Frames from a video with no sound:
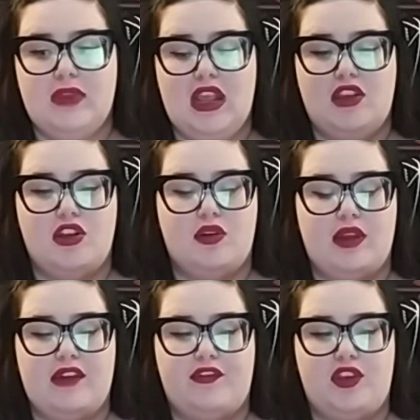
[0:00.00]

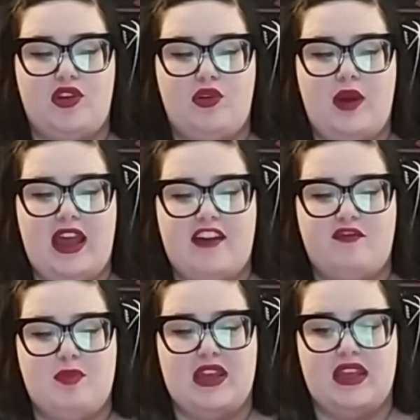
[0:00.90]
if you
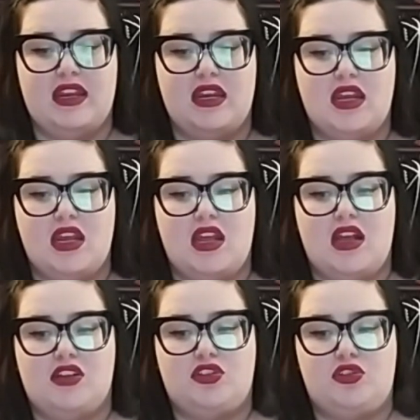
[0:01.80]
have been
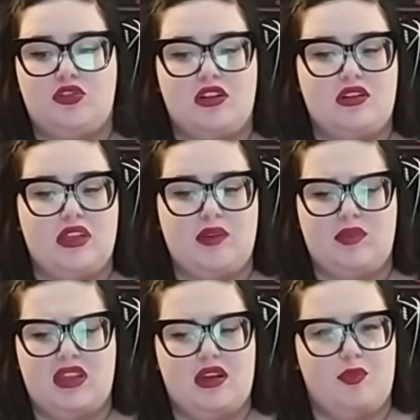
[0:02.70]
struggling
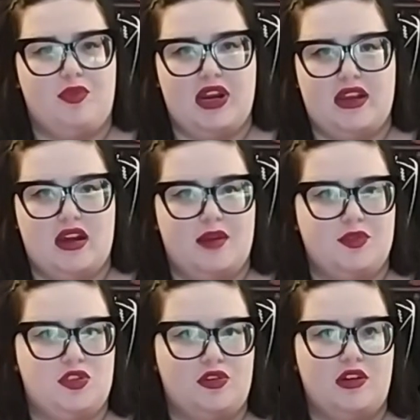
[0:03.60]
with like a breakup,
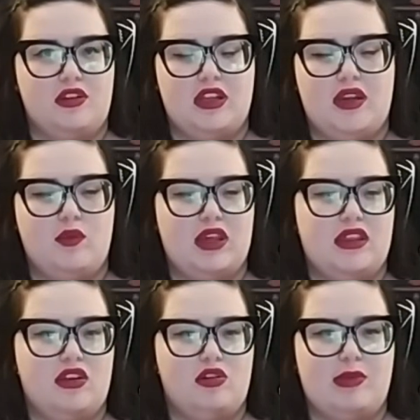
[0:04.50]
struggling
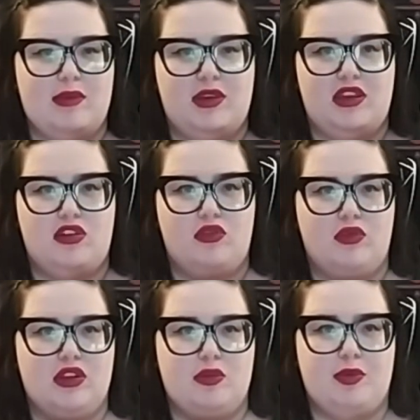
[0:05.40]
with, maybe you
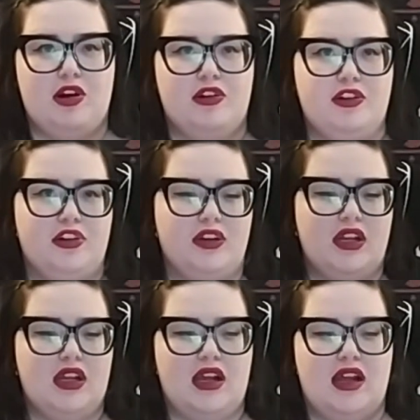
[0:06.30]
and your partner
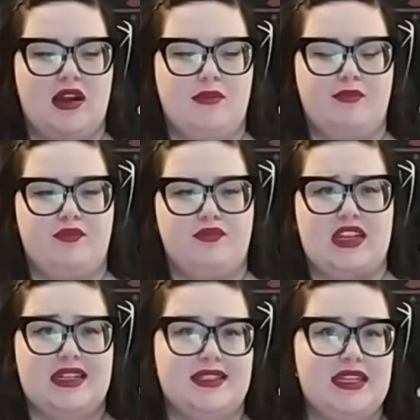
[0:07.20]

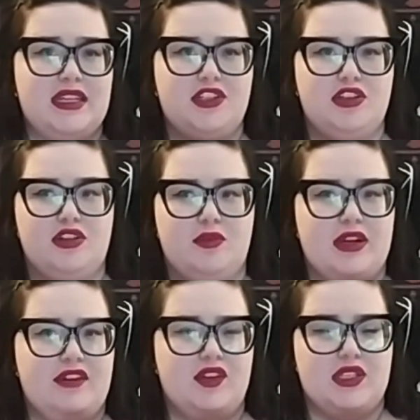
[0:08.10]
not seeing each other,
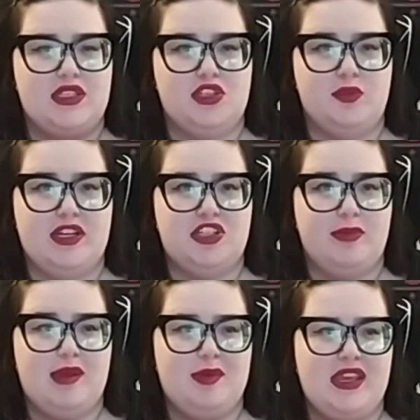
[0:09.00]
whatever the situation
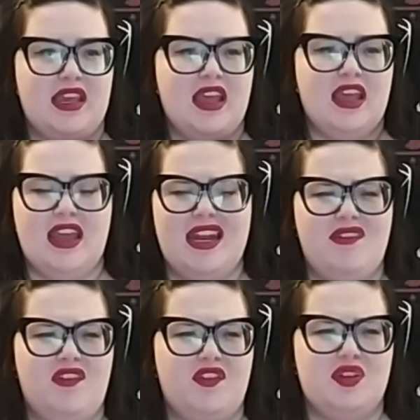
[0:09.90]
may be, and
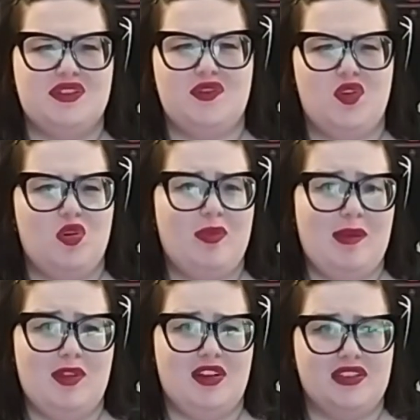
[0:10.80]
even for those of you who
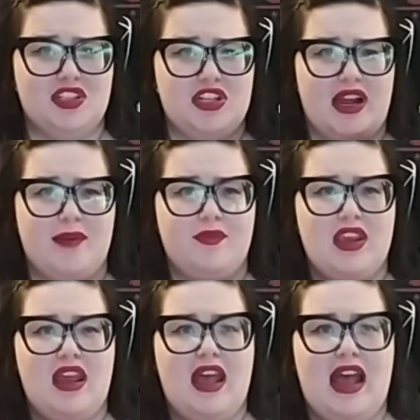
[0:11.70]
maybe lost a job,
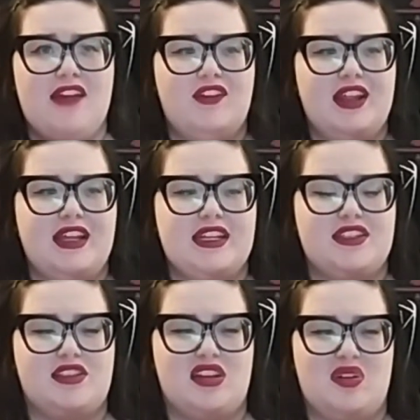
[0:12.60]
I feel like
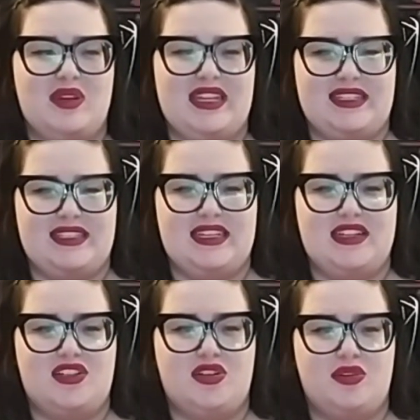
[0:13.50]
it's so
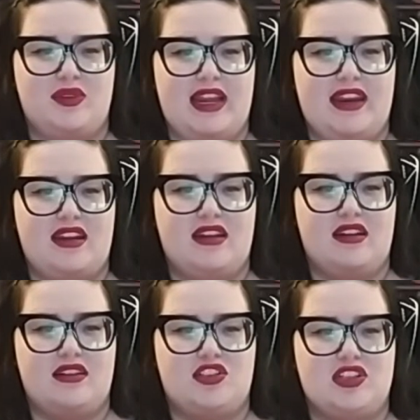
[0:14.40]
easy to like
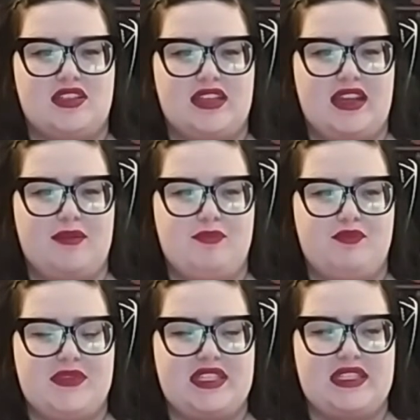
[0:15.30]
just like
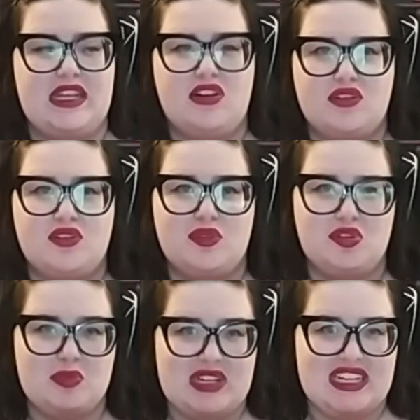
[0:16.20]
sit on
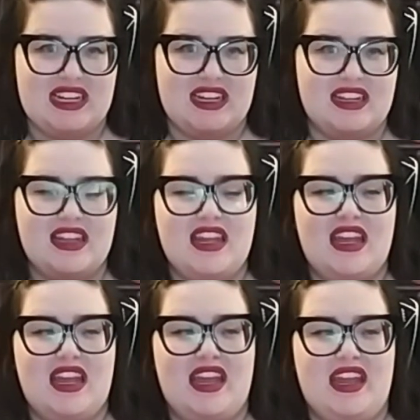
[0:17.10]
social media
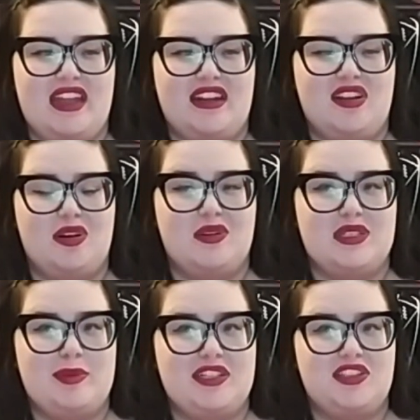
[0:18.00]
and,
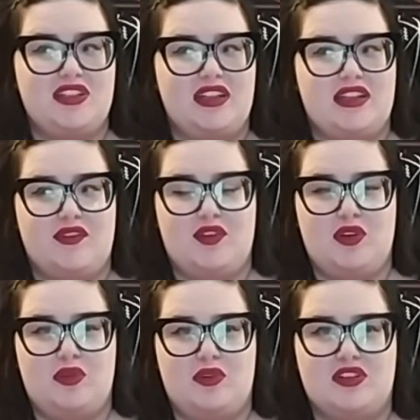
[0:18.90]
especially like if
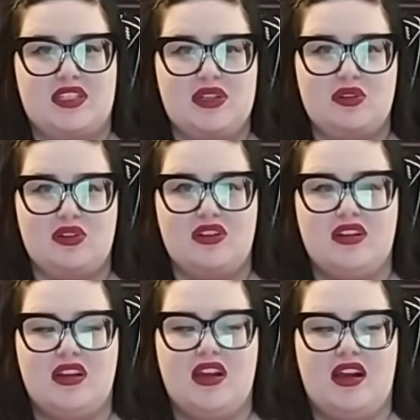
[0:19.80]
you are
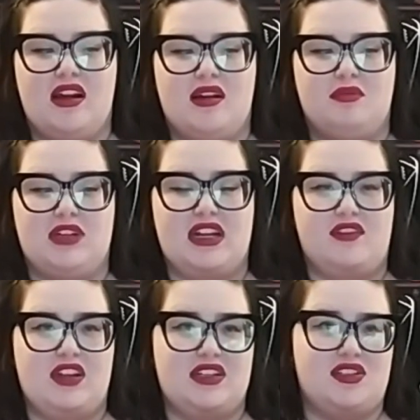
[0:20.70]
single, kind
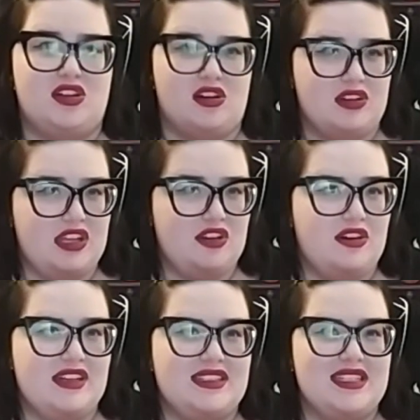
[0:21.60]
of like stalking your
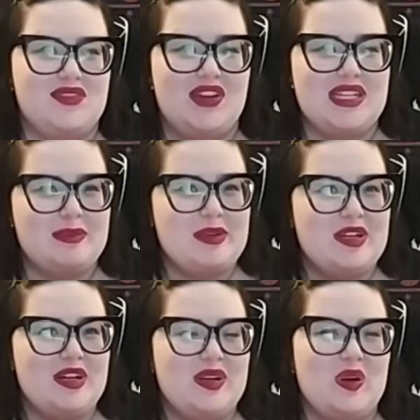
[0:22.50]
ex's
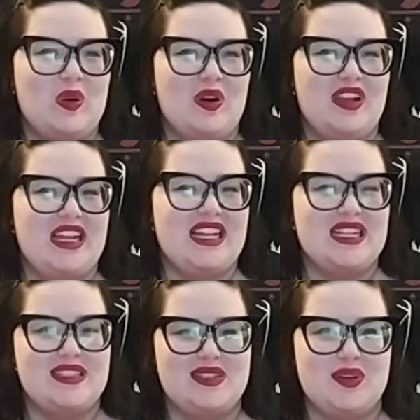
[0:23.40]
Facebook or like
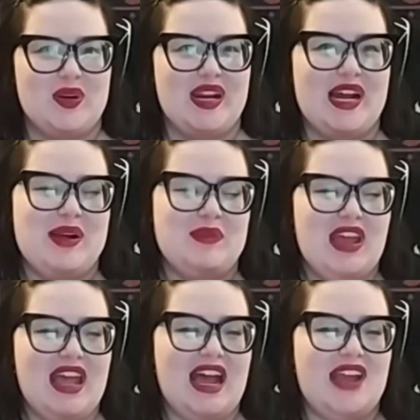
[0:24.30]
Instagram.
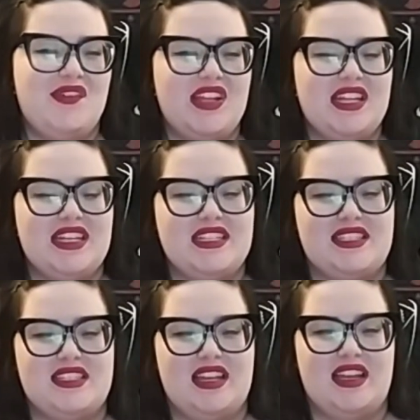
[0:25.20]
I feel like
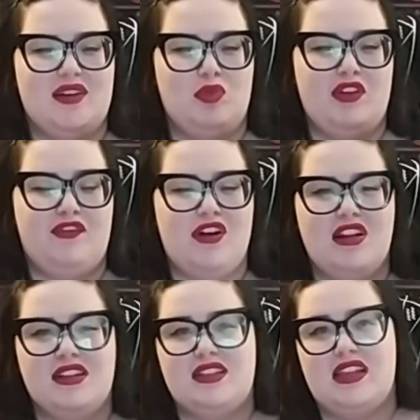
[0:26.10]
we
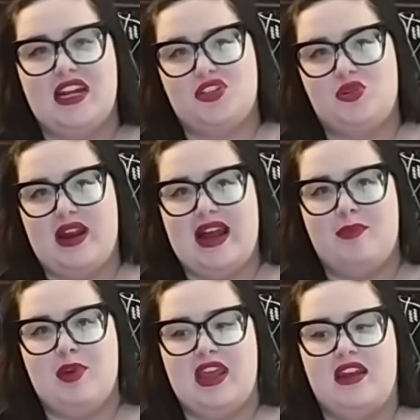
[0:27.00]
fall into that
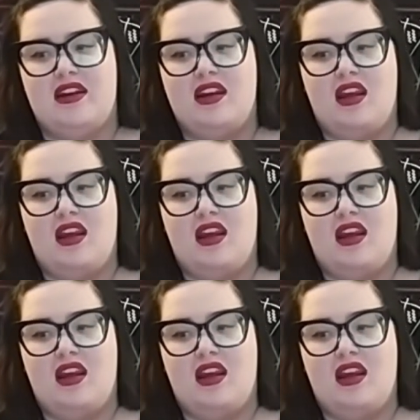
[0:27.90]
trap, and